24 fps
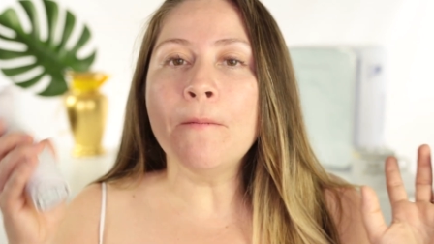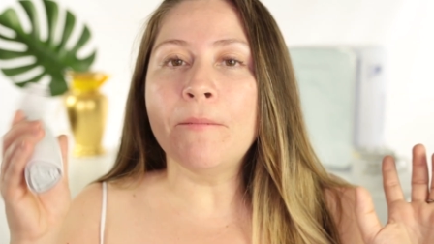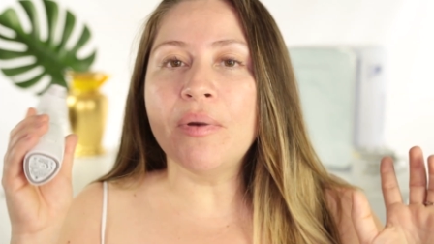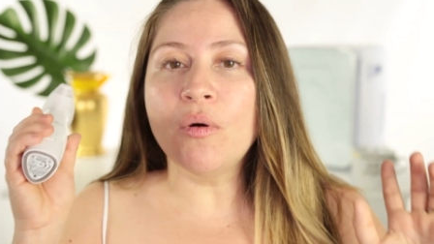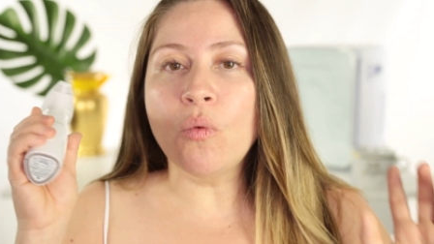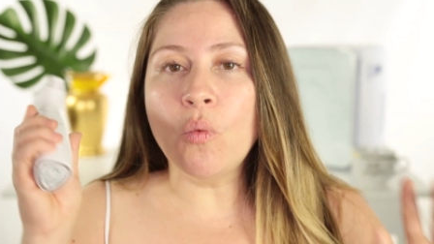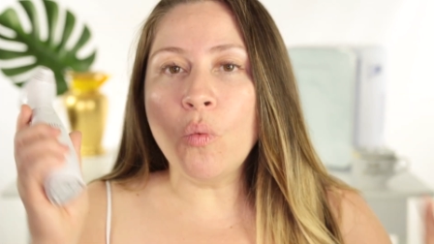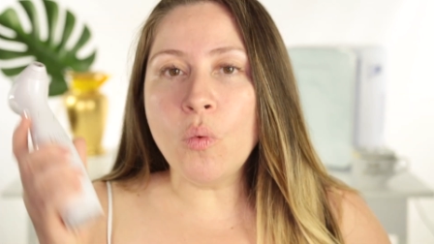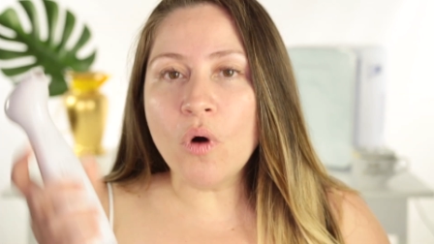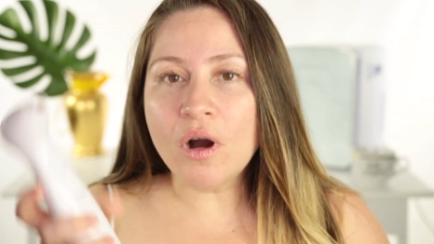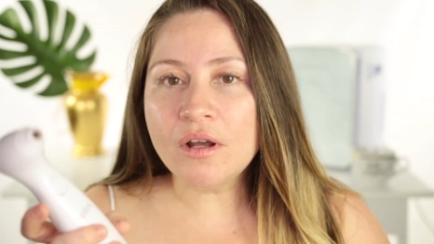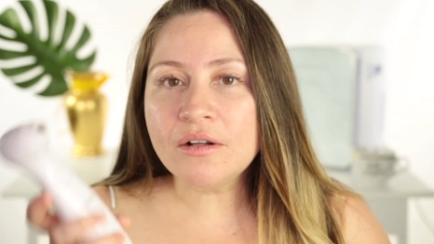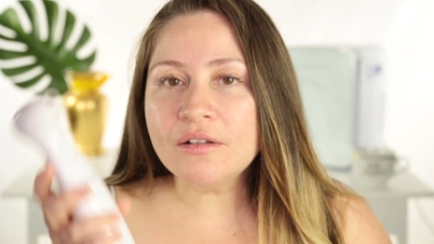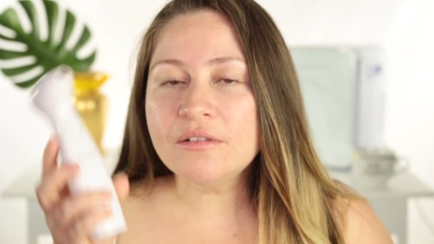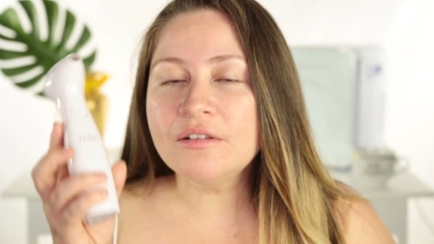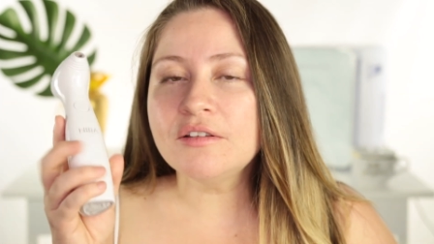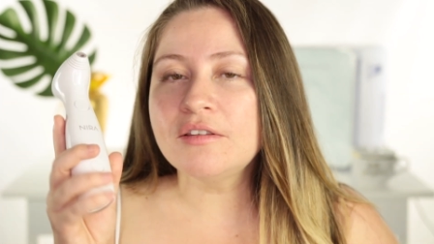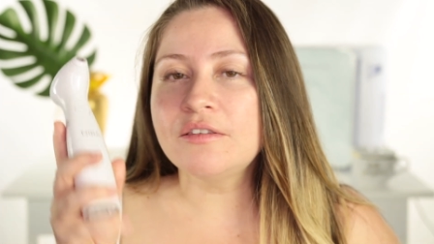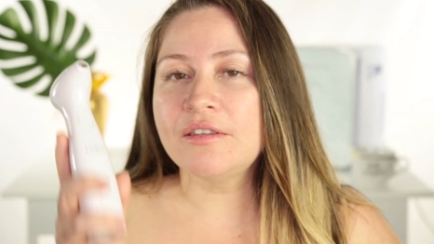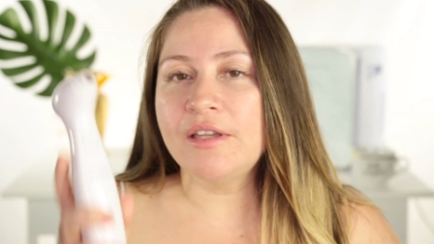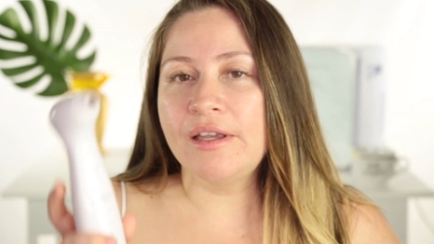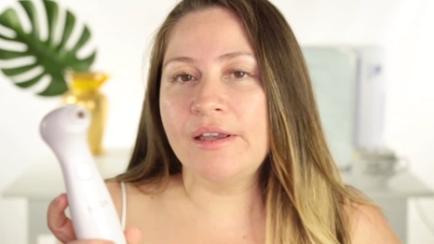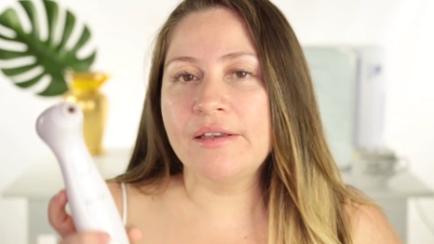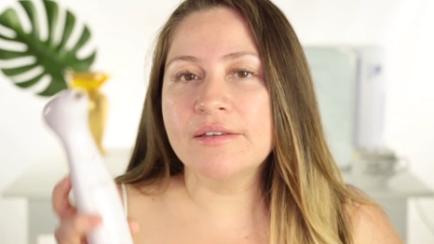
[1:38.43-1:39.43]
But one of
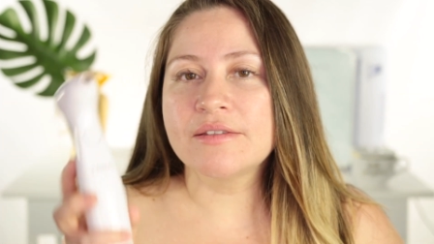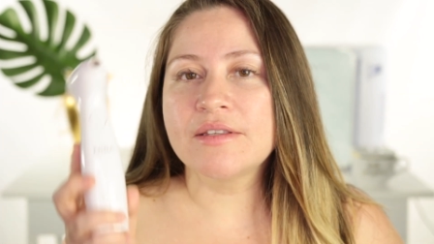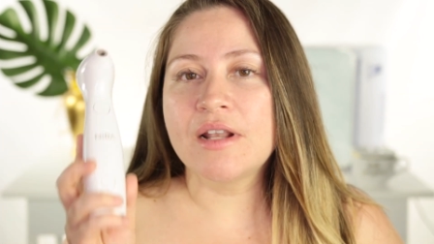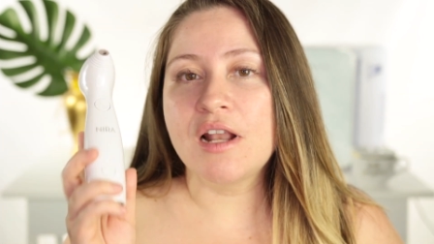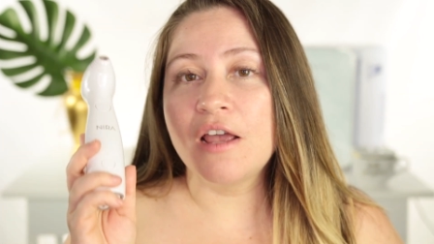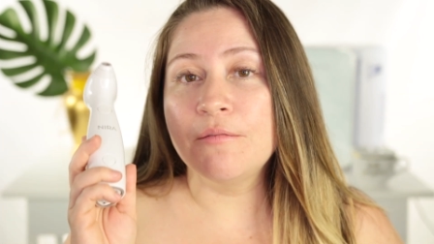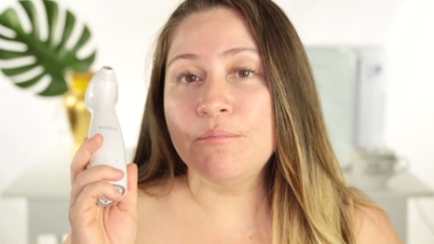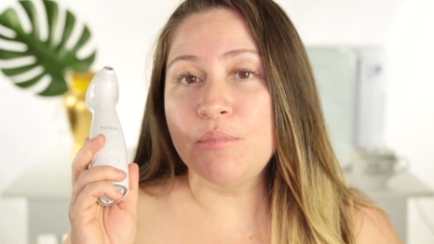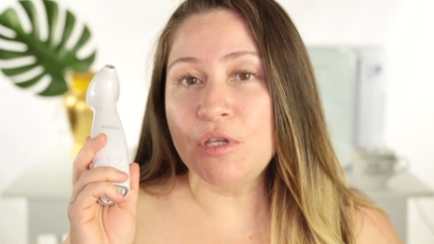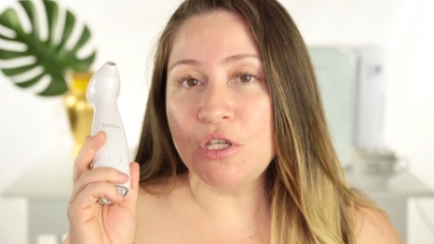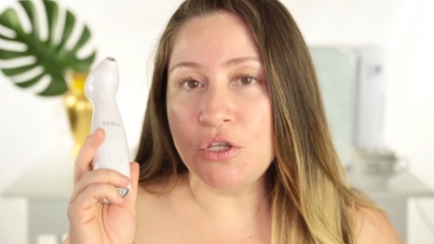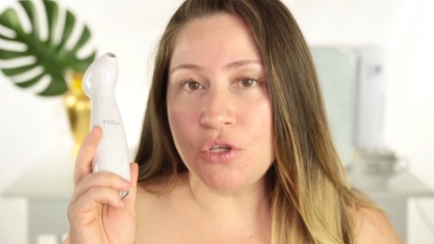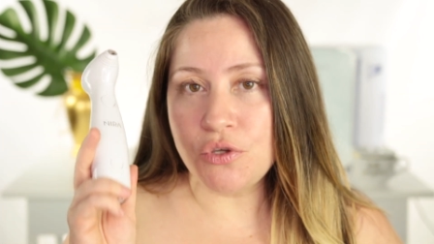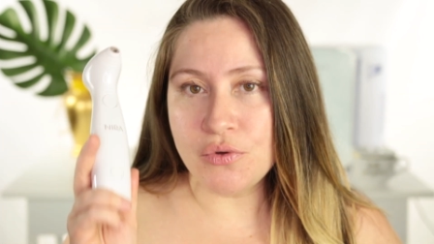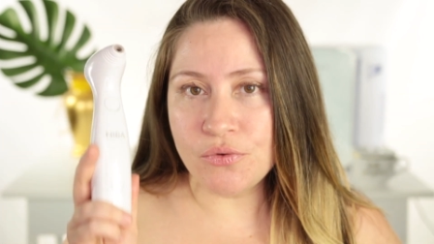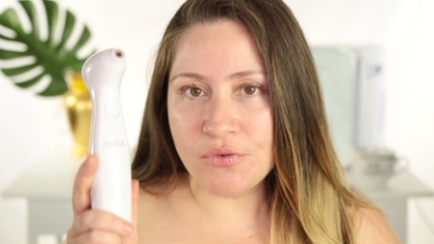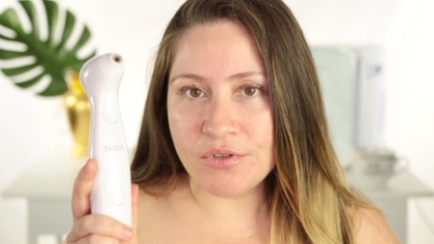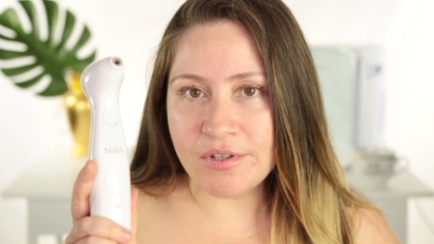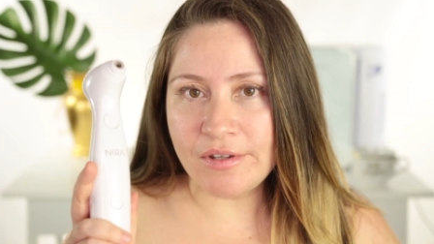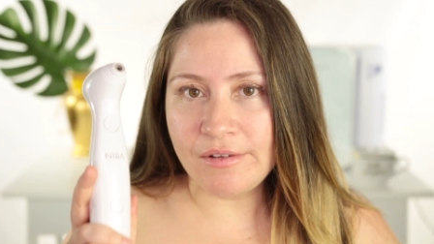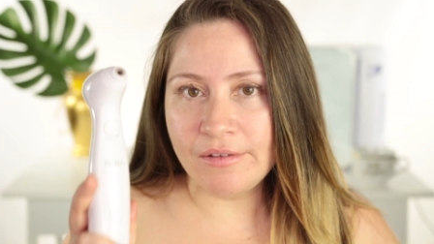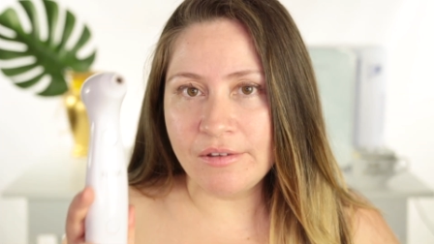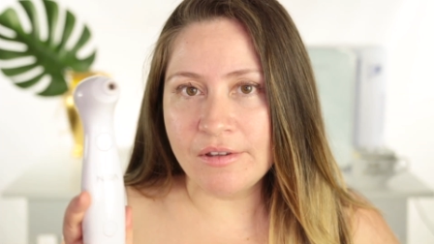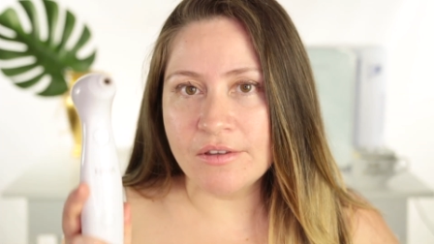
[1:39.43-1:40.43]
the things that I've been
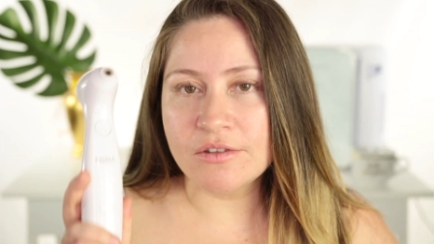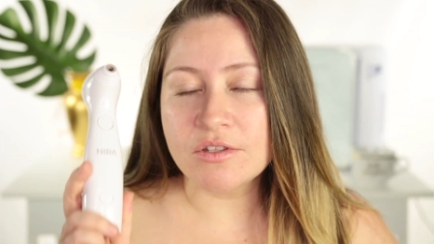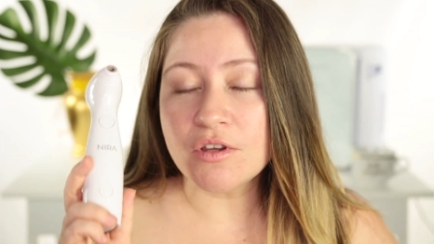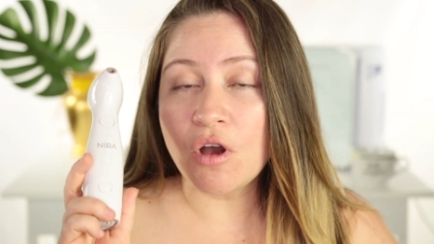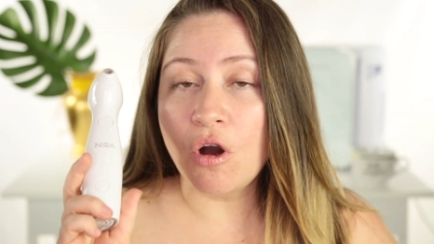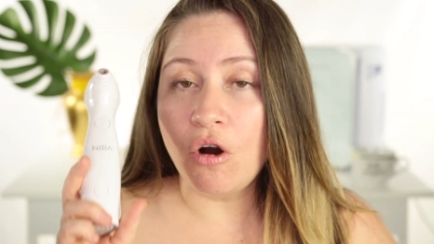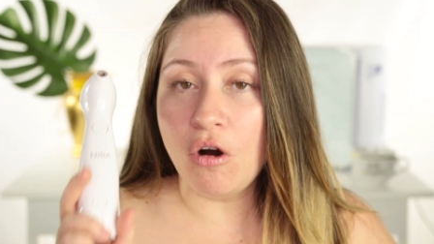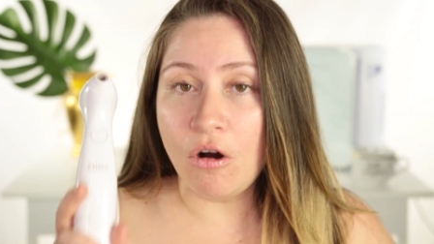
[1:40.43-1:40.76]
using this